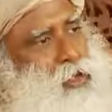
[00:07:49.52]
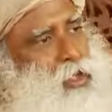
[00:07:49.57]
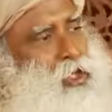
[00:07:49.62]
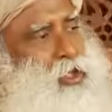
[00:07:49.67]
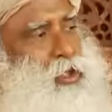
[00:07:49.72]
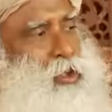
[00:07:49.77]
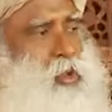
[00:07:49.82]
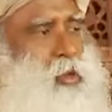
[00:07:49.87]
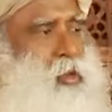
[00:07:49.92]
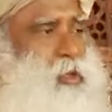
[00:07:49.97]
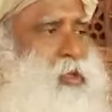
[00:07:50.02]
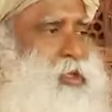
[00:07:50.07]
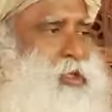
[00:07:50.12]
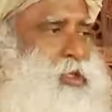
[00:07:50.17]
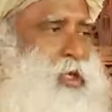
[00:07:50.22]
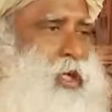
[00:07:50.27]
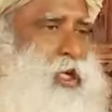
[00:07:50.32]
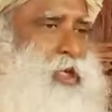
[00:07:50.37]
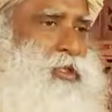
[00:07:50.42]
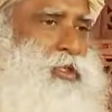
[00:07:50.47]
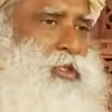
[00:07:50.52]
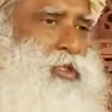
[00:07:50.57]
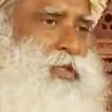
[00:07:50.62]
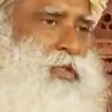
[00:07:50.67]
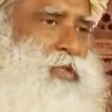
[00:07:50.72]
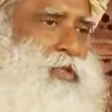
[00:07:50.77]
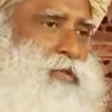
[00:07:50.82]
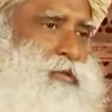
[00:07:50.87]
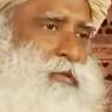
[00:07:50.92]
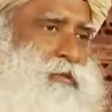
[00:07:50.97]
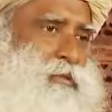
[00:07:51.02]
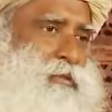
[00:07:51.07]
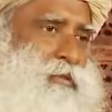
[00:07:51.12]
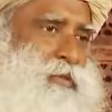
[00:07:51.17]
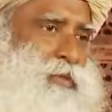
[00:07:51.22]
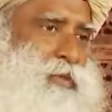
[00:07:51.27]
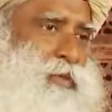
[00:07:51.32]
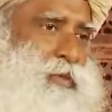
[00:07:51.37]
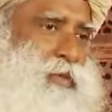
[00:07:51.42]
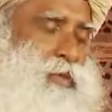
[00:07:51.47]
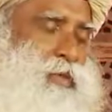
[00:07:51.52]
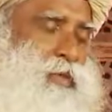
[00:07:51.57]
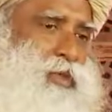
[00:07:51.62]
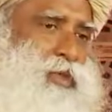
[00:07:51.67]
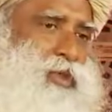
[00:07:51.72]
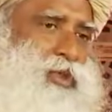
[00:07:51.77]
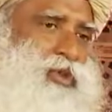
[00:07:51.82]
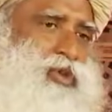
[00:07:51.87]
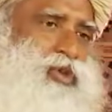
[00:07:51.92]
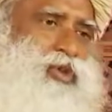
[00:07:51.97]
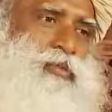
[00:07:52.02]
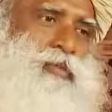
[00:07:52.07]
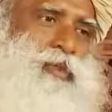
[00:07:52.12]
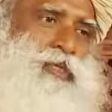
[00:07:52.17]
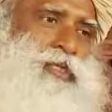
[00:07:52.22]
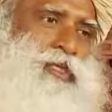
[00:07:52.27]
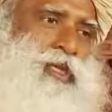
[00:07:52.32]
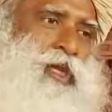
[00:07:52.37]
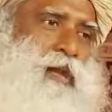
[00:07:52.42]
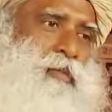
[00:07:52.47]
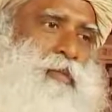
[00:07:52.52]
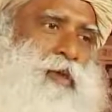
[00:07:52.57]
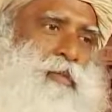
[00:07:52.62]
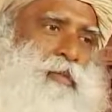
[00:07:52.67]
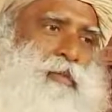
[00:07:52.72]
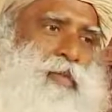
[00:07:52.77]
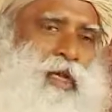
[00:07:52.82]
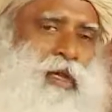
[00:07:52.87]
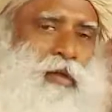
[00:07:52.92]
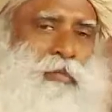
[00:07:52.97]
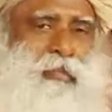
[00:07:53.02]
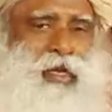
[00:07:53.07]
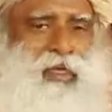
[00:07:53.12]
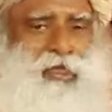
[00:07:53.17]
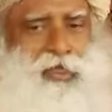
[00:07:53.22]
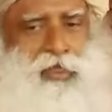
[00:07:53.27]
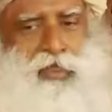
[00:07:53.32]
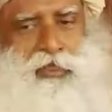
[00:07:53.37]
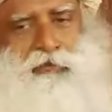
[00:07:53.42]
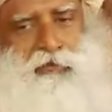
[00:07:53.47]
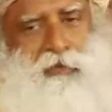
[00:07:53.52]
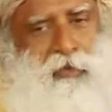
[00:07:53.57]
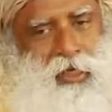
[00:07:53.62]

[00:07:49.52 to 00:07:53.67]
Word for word: he told the sage, you must come and become my chief